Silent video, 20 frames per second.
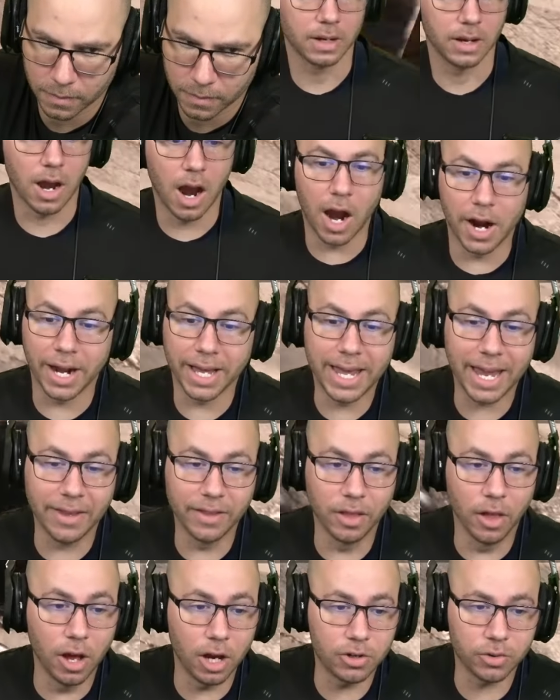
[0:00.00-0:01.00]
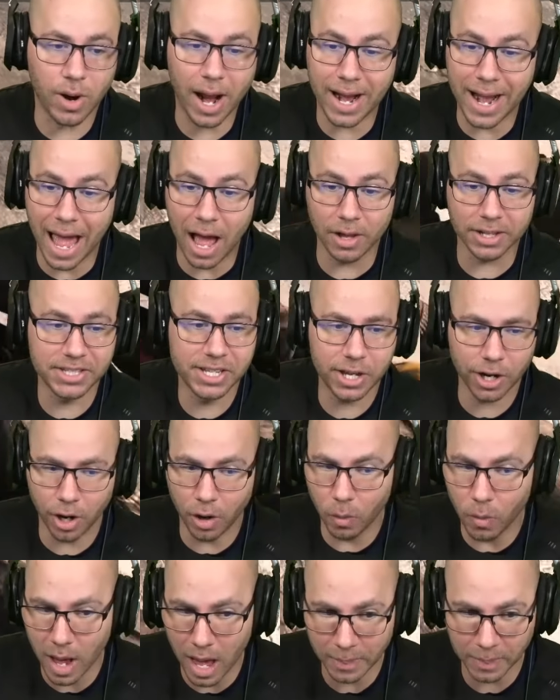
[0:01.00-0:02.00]
All right, again, look, right now, let's get our
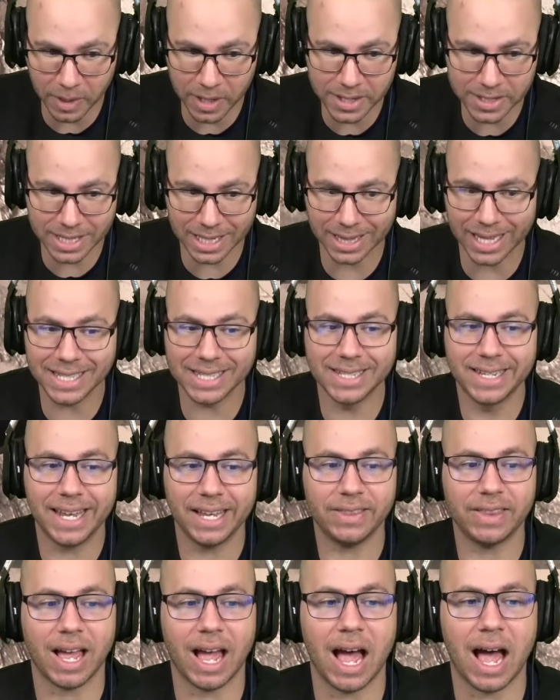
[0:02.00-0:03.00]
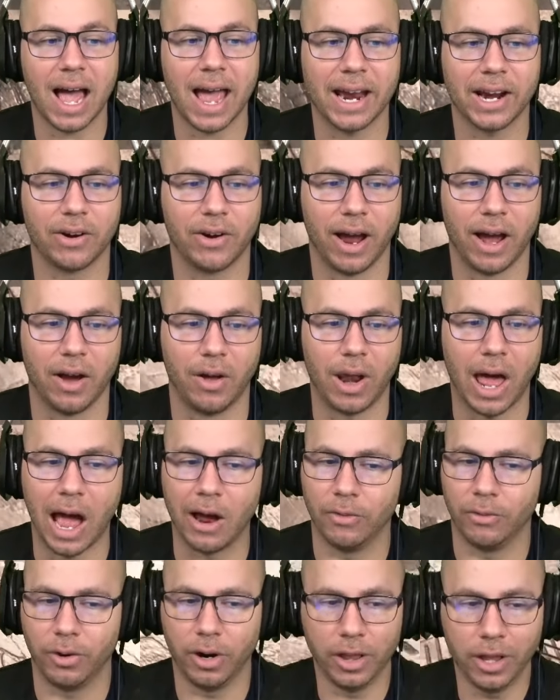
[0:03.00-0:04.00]
weapons and let's get the high ground. I
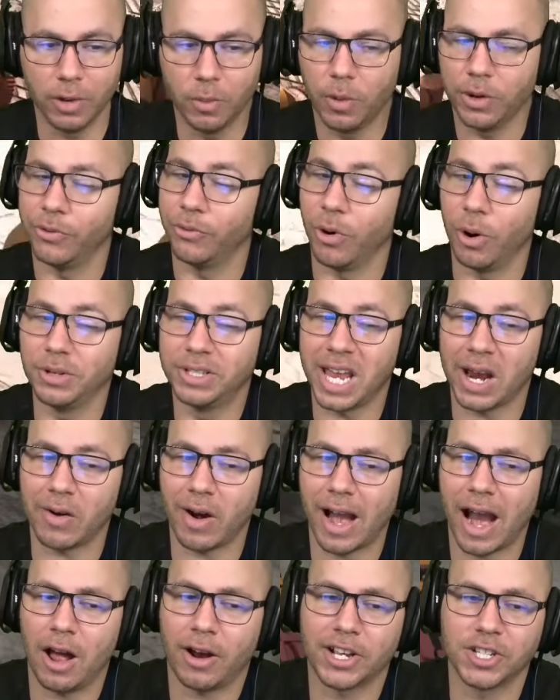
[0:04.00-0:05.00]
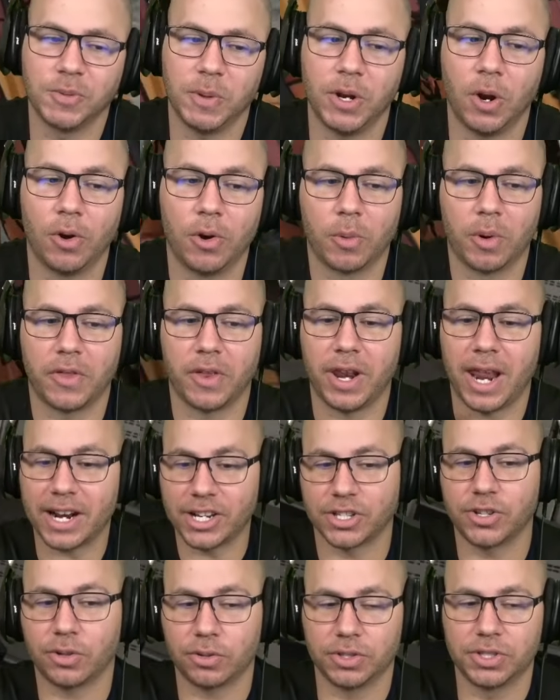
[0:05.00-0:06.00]
really wouldn't rotate right now because we don't know where the next
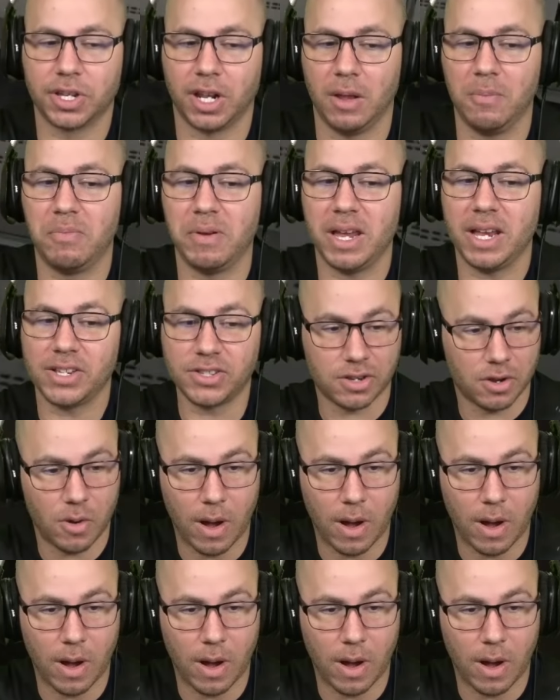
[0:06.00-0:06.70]
circle is going to be. So I